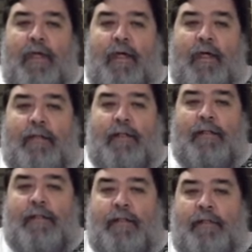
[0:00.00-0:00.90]
Okay,
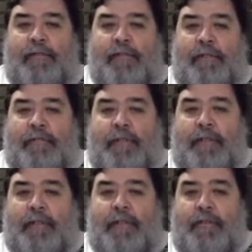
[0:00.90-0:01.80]
to get a bridging
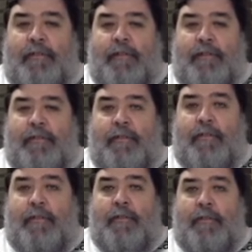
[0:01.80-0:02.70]
visa you need to
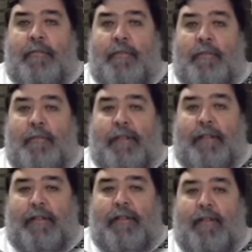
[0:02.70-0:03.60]
do the following.
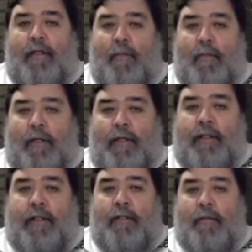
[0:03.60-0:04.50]

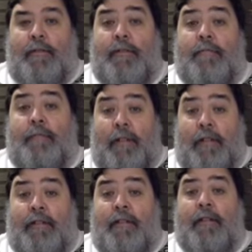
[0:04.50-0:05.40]
1. Lodge a
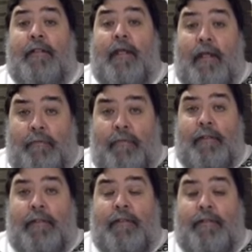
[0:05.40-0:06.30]
valid
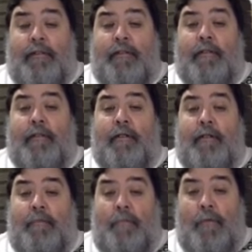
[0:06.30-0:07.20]
application
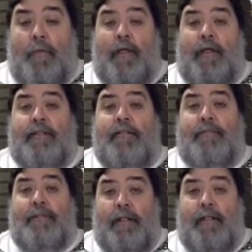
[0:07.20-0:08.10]
for a
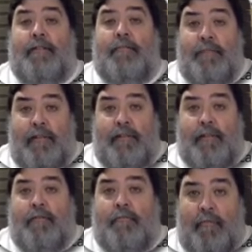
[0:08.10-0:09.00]
substantive visa.
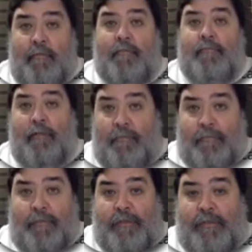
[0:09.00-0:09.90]
Remember, a proper
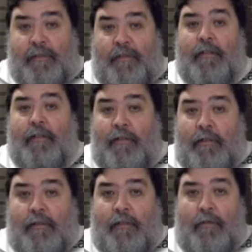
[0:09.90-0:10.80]
visa.
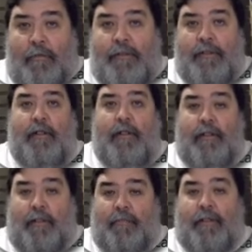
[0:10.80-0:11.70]
You need to lodge
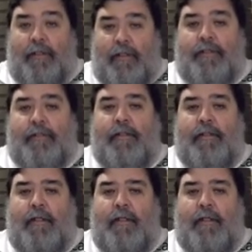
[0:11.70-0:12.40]
an application.